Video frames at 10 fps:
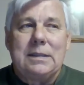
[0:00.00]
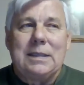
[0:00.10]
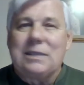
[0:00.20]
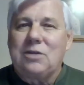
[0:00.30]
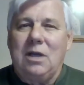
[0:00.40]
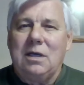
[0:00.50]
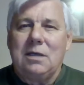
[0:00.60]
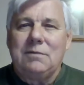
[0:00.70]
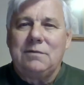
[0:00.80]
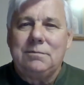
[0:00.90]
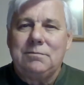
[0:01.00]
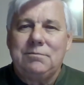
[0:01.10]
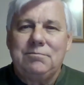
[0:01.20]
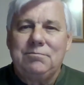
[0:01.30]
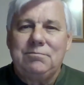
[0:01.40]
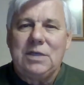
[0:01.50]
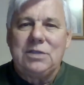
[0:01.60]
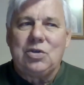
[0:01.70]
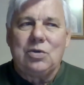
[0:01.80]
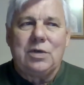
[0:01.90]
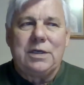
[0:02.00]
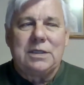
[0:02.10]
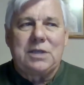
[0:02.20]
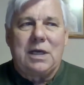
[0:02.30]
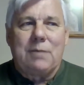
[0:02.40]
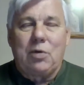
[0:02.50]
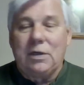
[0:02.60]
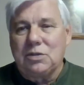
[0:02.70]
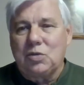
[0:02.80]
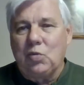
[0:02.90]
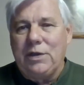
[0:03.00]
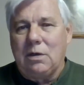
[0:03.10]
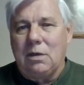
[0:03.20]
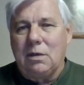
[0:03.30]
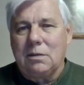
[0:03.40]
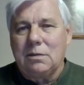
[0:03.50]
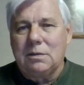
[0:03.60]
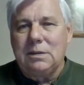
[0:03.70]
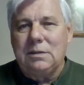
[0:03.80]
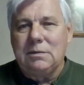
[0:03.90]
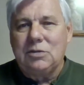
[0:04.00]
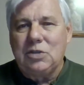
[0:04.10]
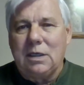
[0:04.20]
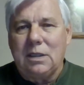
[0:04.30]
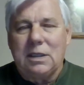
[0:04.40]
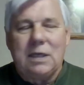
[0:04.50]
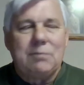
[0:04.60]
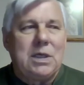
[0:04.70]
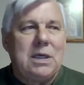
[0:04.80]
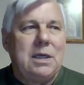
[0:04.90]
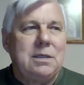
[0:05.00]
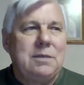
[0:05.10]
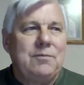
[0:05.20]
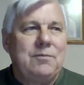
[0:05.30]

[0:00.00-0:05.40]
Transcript: God's love in showing us how precious we are, the shedding of that blood,